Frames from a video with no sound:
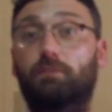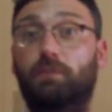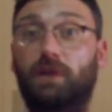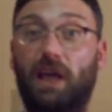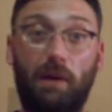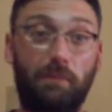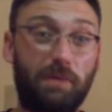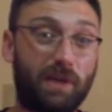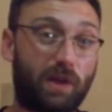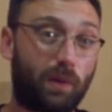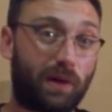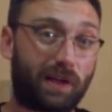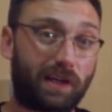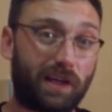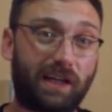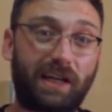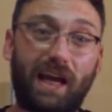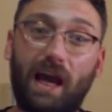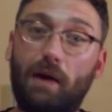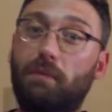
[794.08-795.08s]
Can be
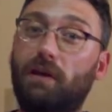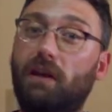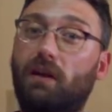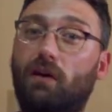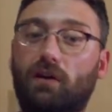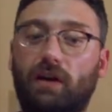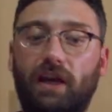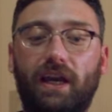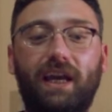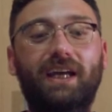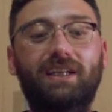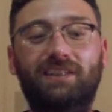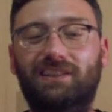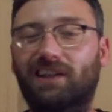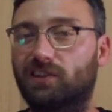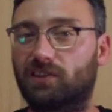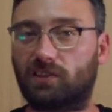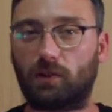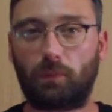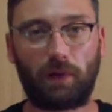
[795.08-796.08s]
quicker, can be longer, it
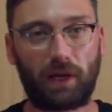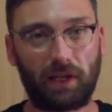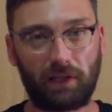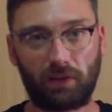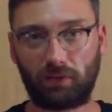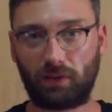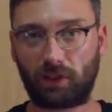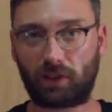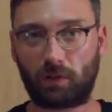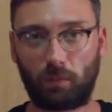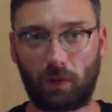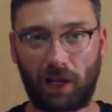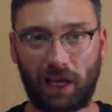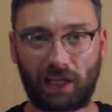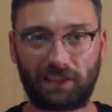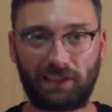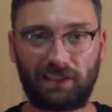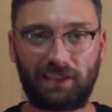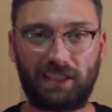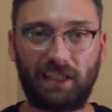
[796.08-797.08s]
does depend on the
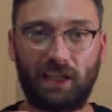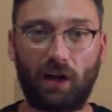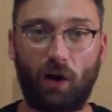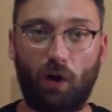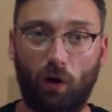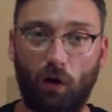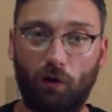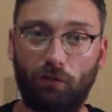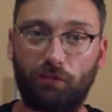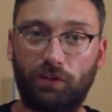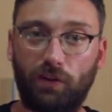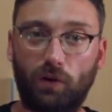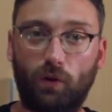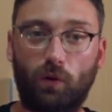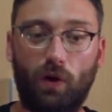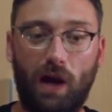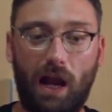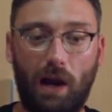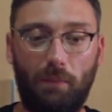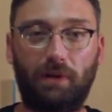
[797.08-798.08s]
complexity of
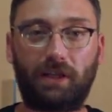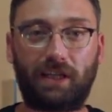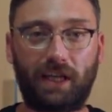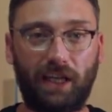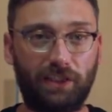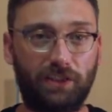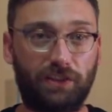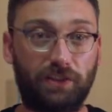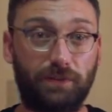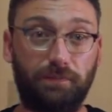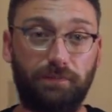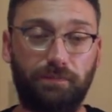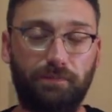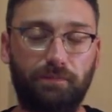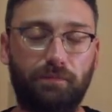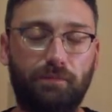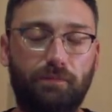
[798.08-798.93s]
your application.